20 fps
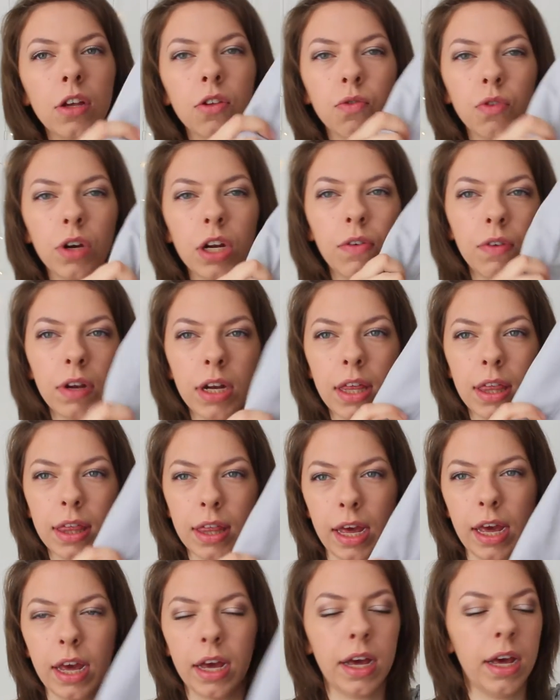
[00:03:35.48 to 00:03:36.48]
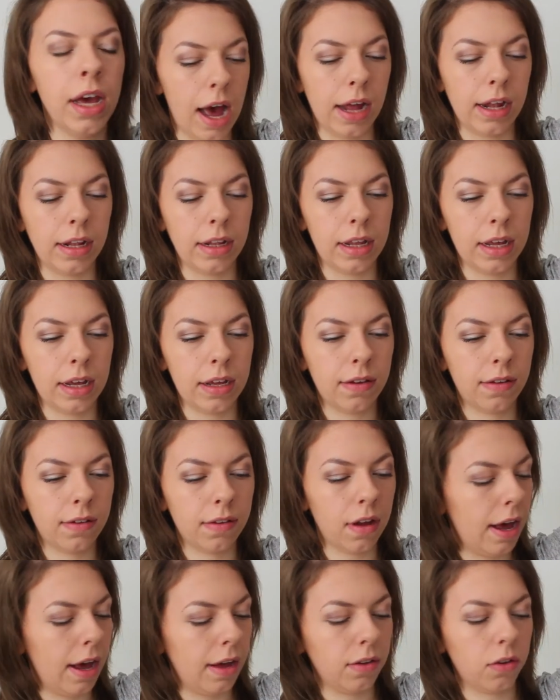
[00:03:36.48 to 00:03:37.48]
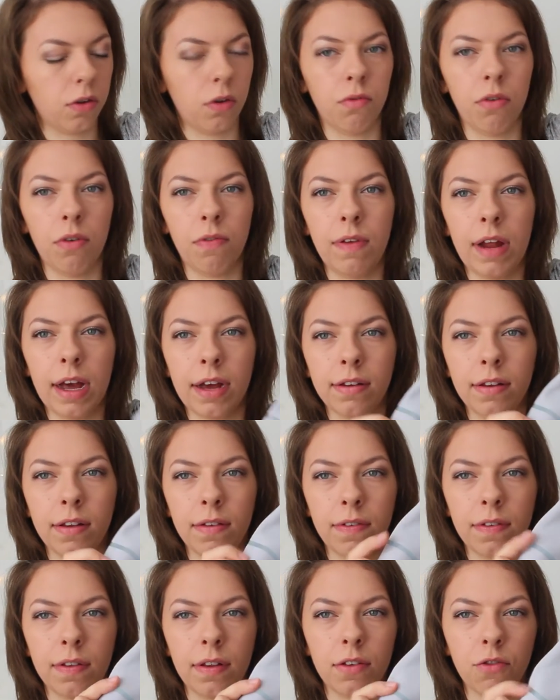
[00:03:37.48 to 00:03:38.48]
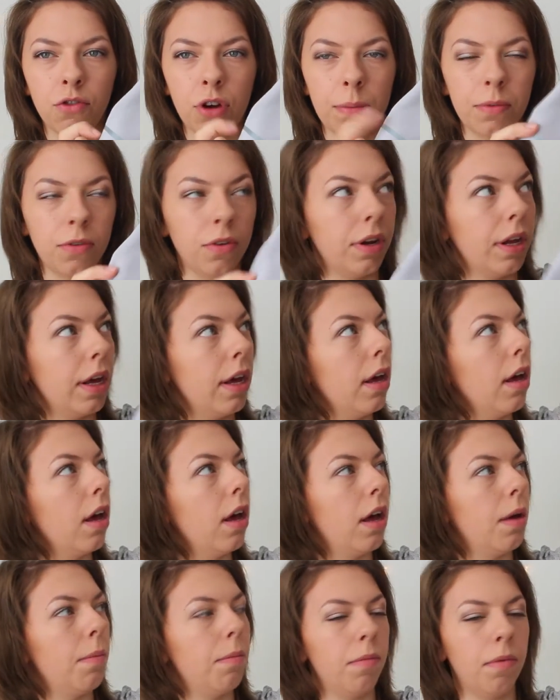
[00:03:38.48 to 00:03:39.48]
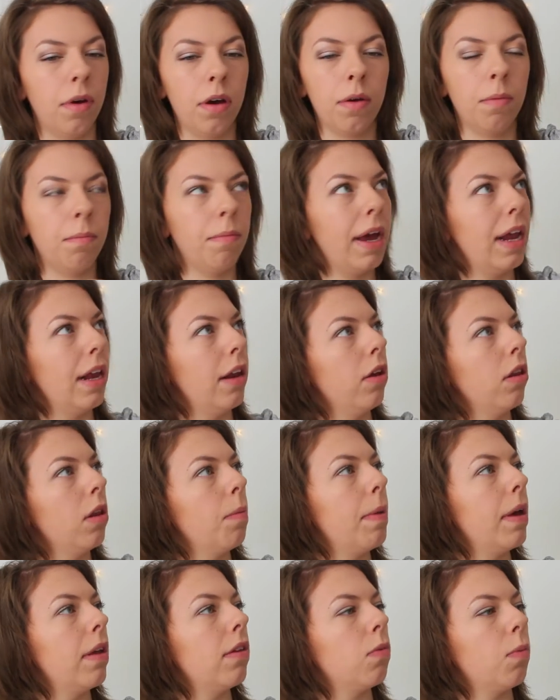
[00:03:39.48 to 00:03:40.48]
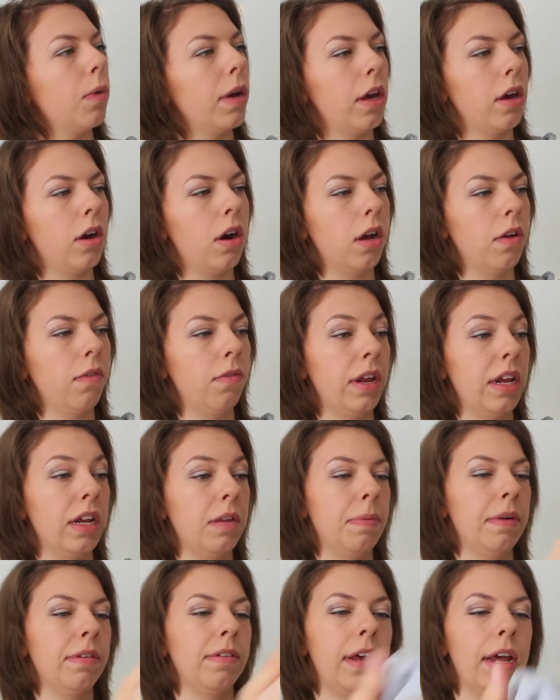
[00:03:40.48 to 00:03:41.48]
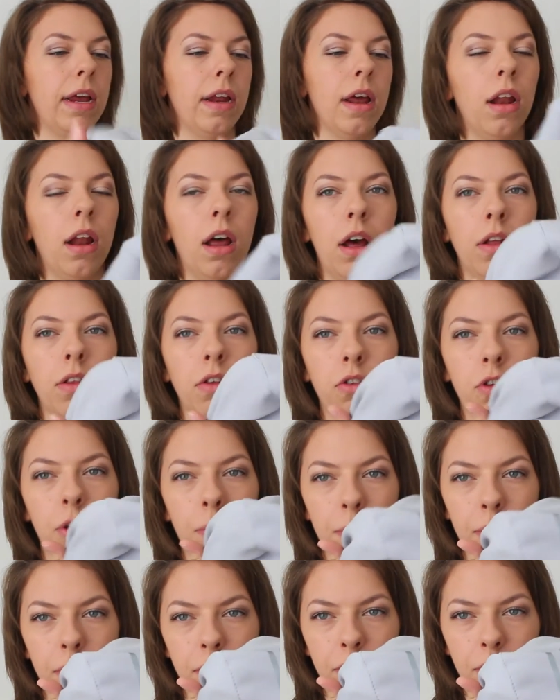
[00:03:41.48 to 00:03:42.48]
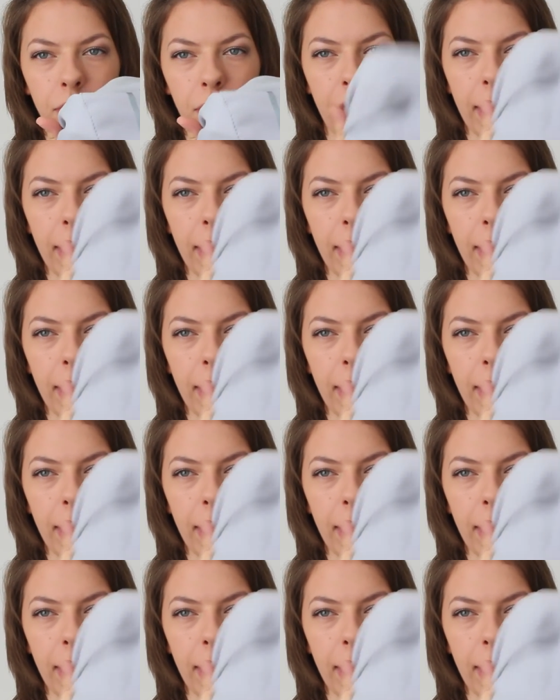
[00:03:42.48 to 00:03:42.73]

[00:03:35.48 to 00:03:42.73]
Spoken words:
It's really, really thick, and this has got reflective strips on it, mainly on the bits where you kind of need to be seen, like on the top of your